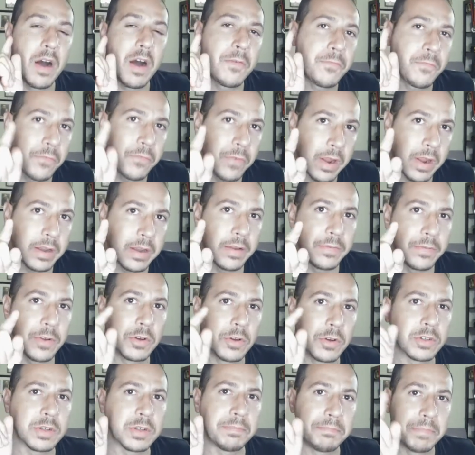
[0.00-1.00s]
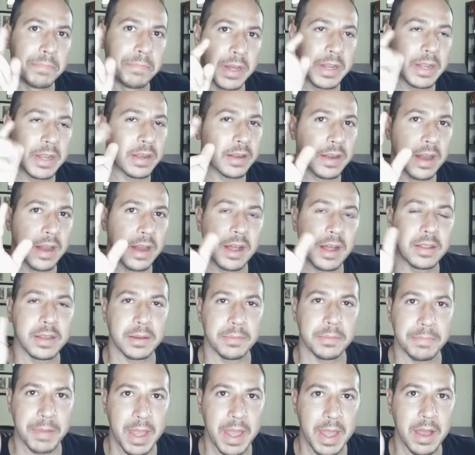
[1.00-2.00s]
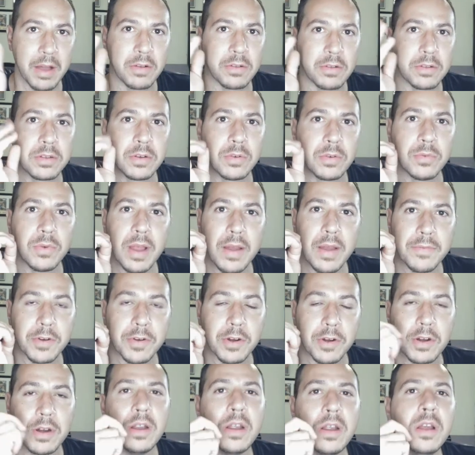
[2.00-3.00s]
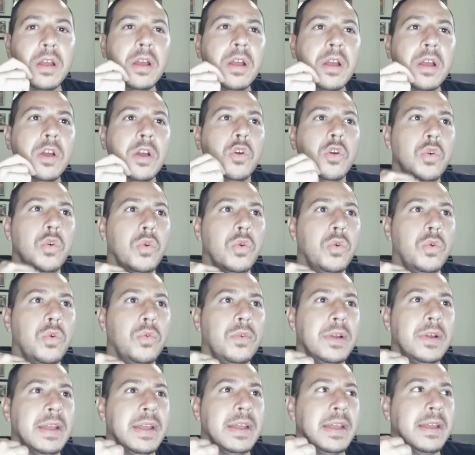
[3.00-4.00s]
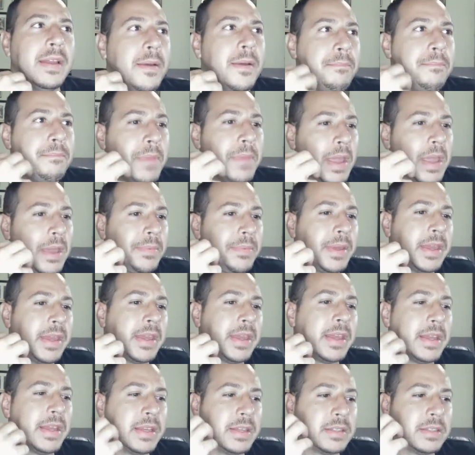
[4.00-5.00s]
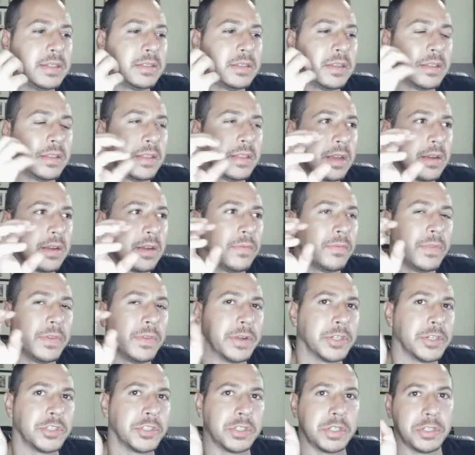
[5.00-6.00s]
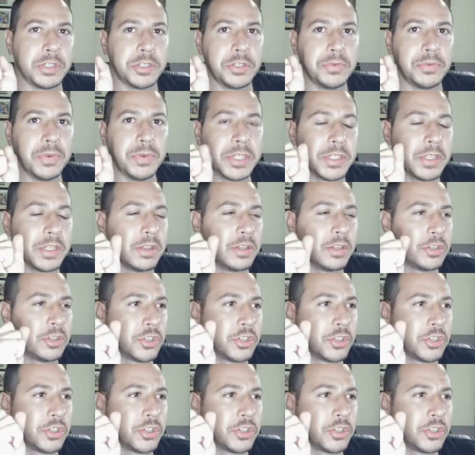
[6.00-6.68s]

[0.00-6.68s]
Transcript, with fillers: a friend of yours, a buddy, a colleague, a pal, whoever, who maybe is think of their situation.